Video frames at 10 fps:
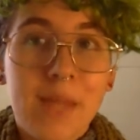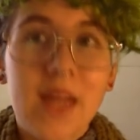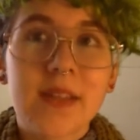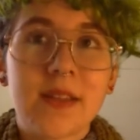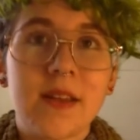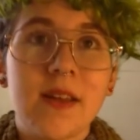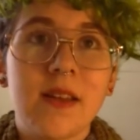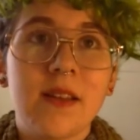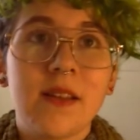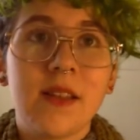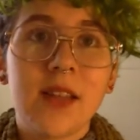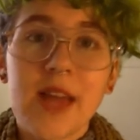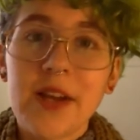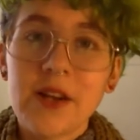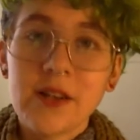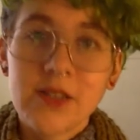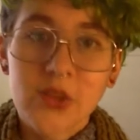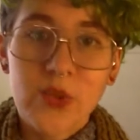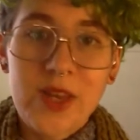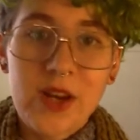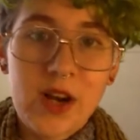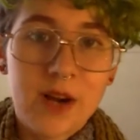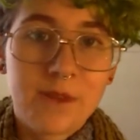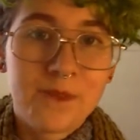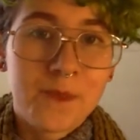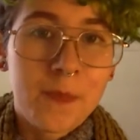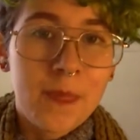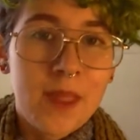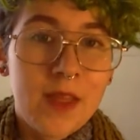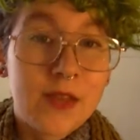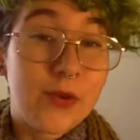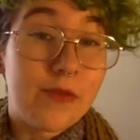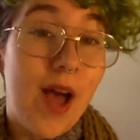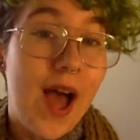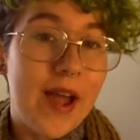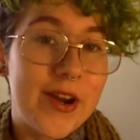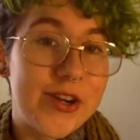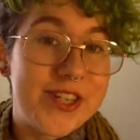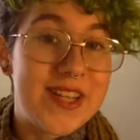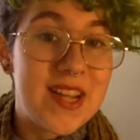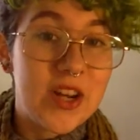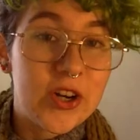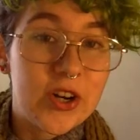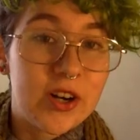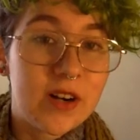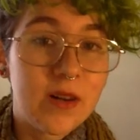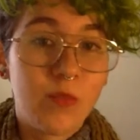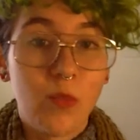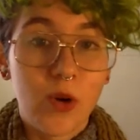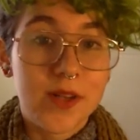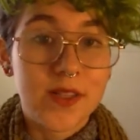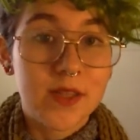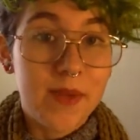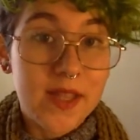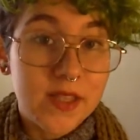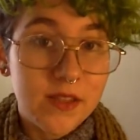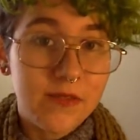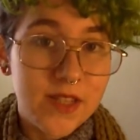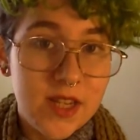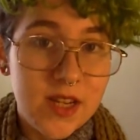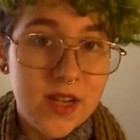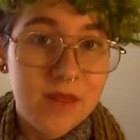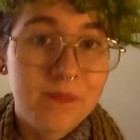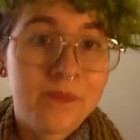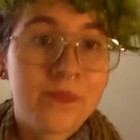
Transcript: it's a lighter, sweeter, sort of higher tier, more expensive tea.